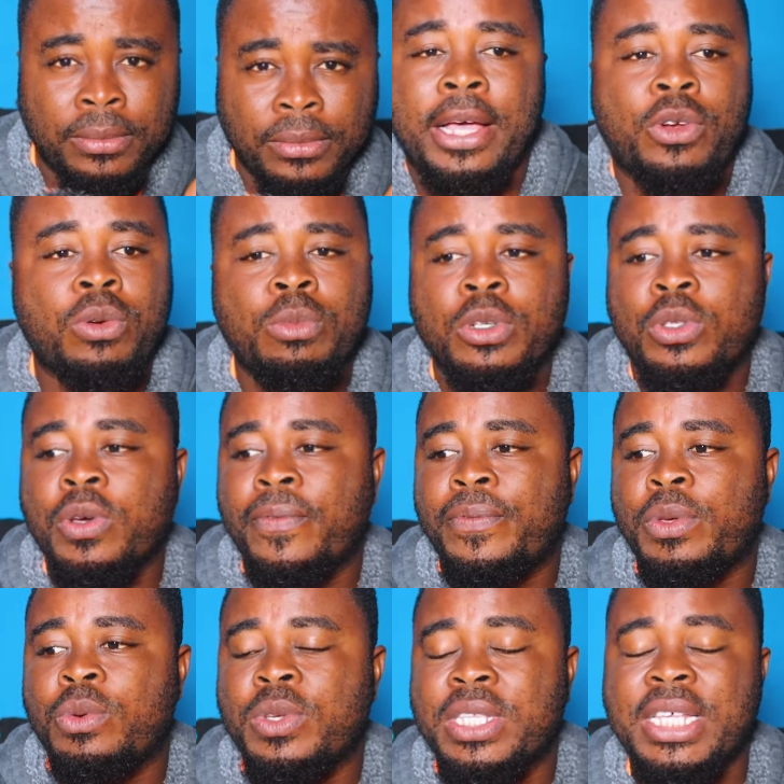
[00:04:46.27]
I know most
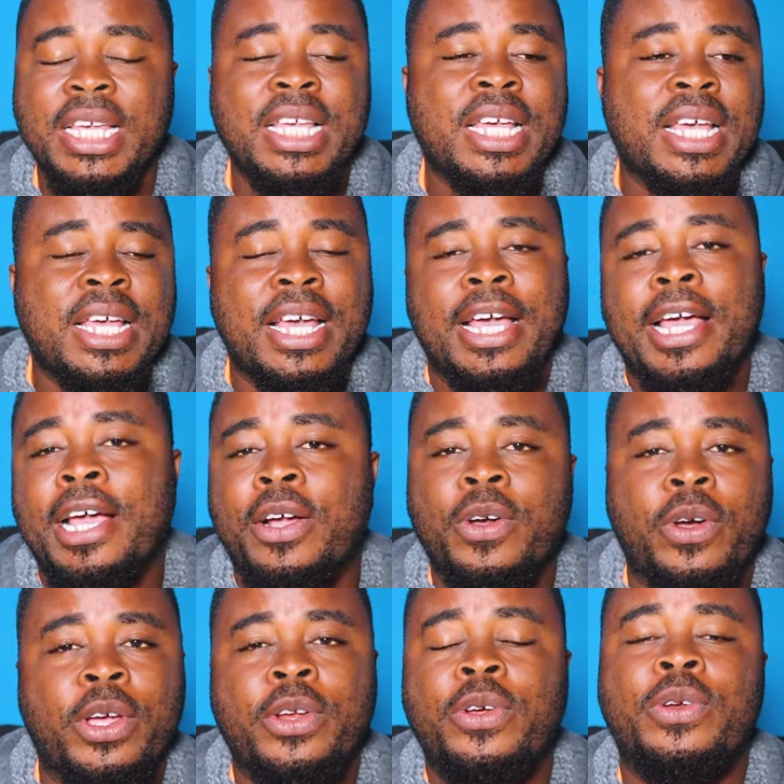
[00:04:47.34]
of you will say,
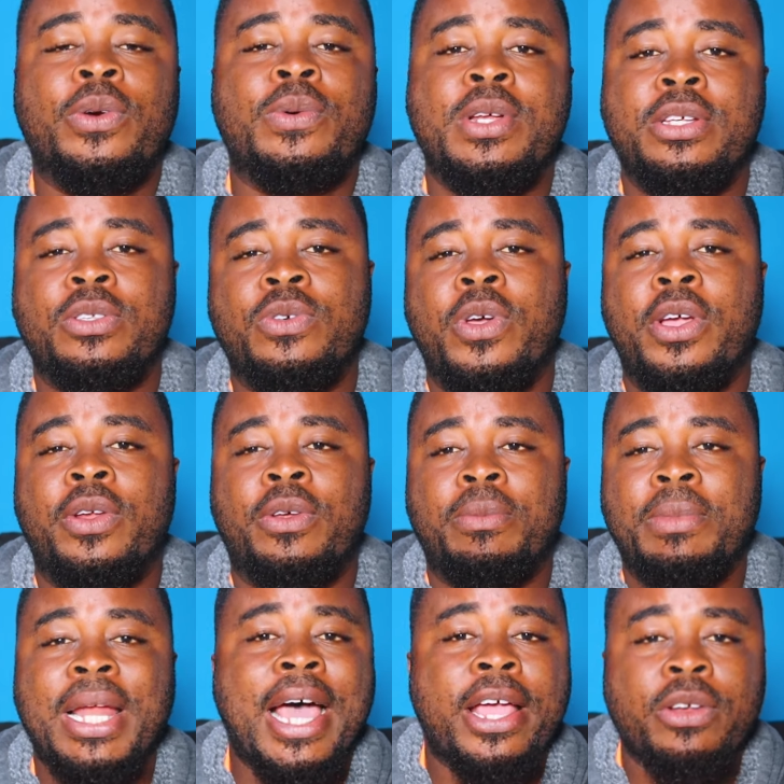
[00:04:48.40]
Ekow, I don't know what is going
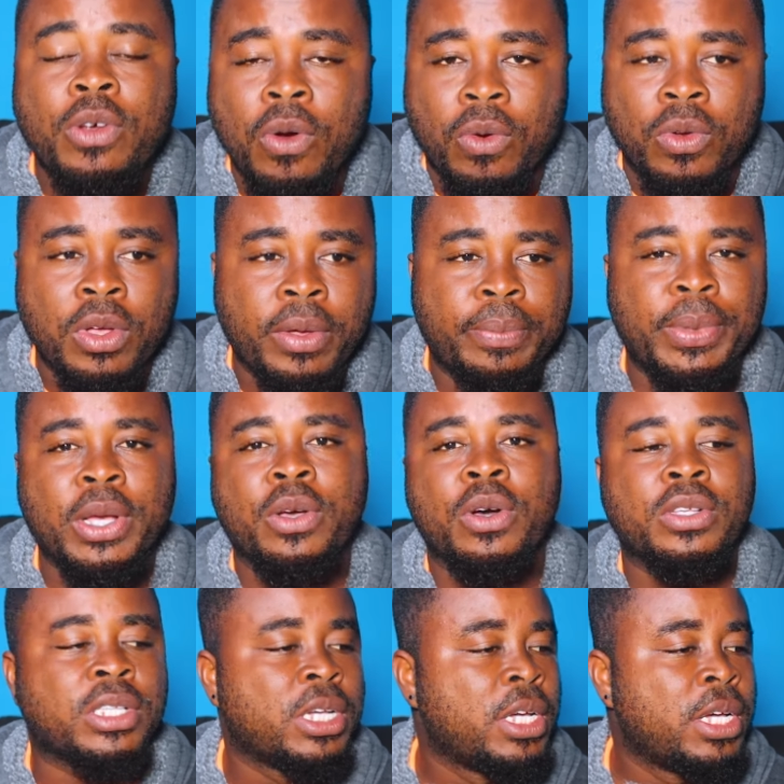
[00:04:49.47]
on. But I know
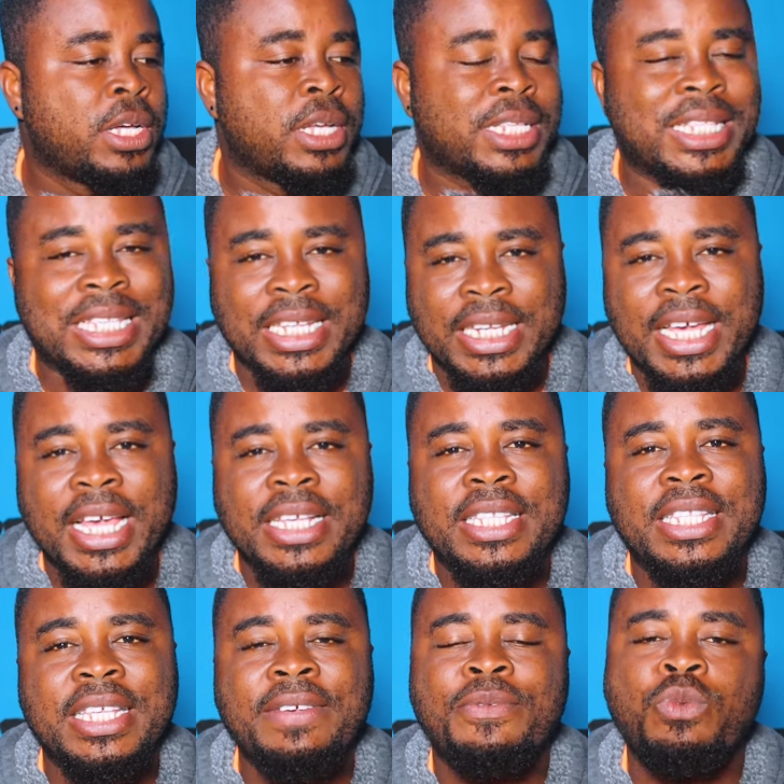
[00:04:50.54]
because... today,
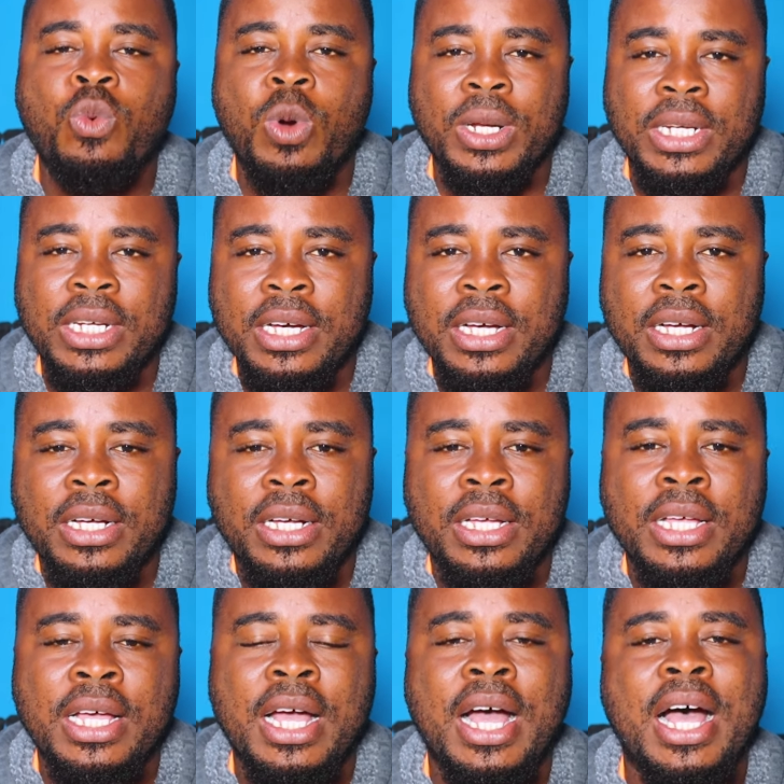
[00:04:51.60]
Steve Wonder
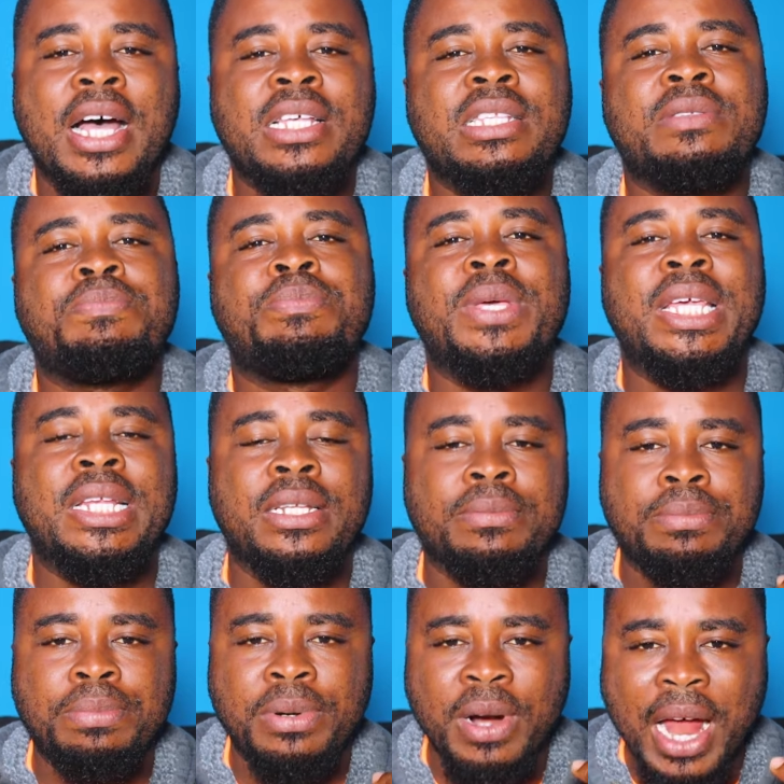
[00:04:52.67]
has been
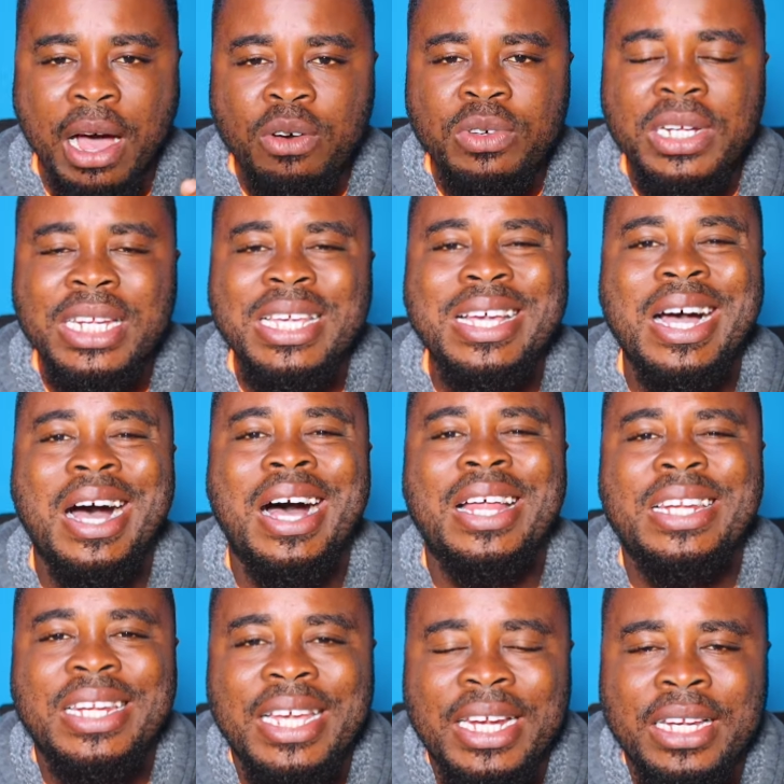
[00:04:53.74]
proudly
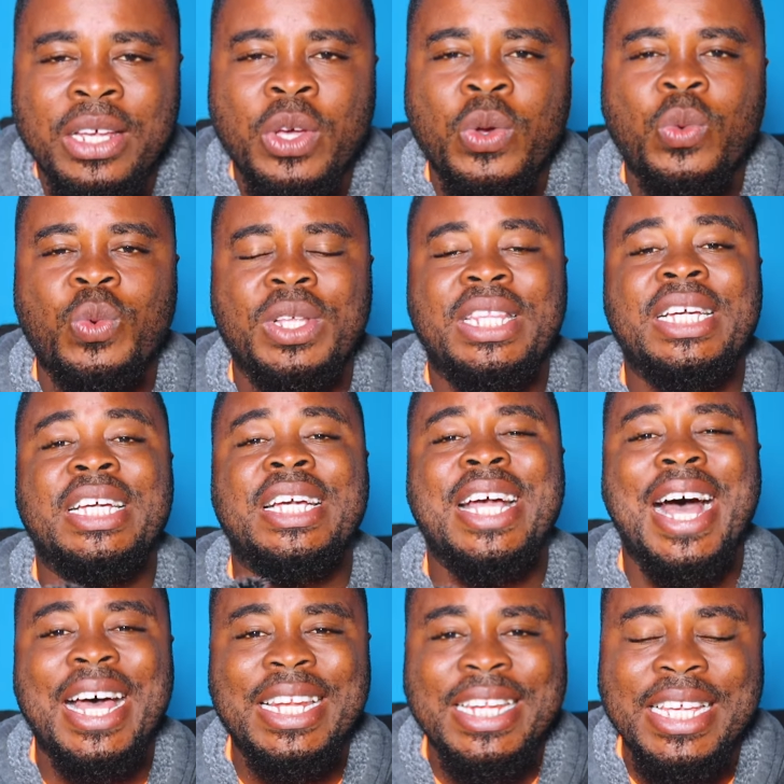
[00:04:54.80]
honored with a
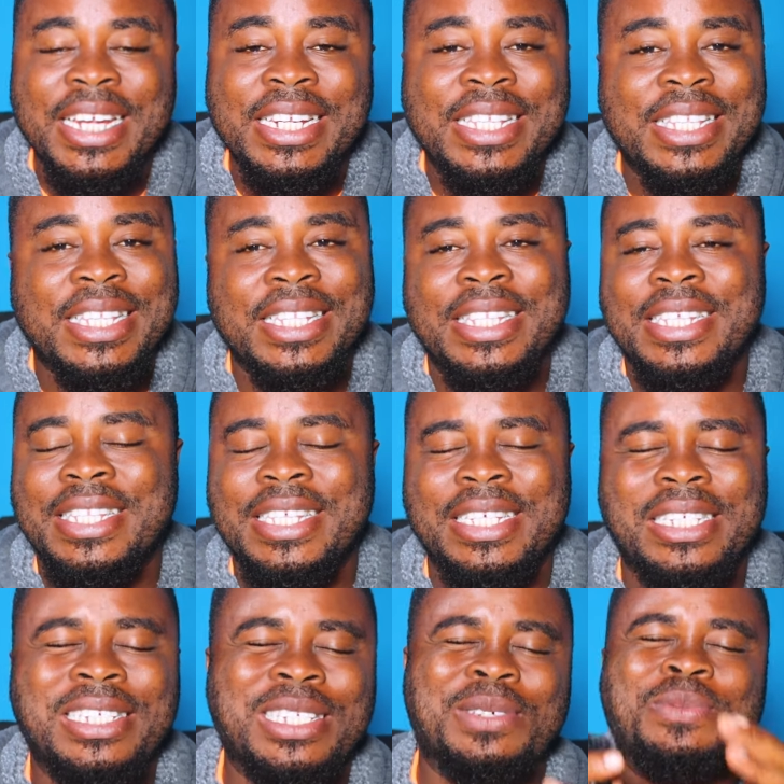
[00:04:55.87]
Ghanaian
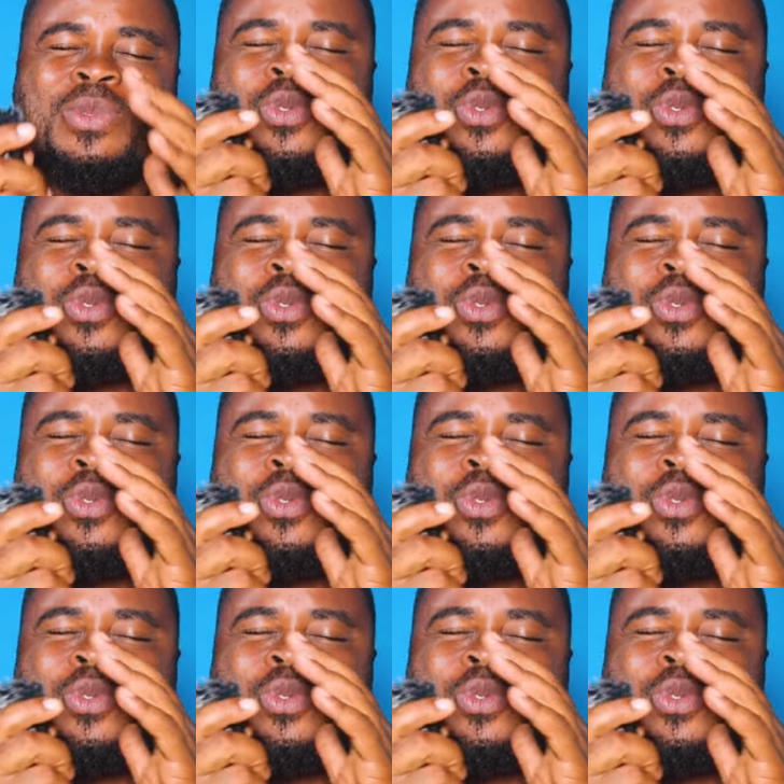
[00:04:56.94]
citizenship.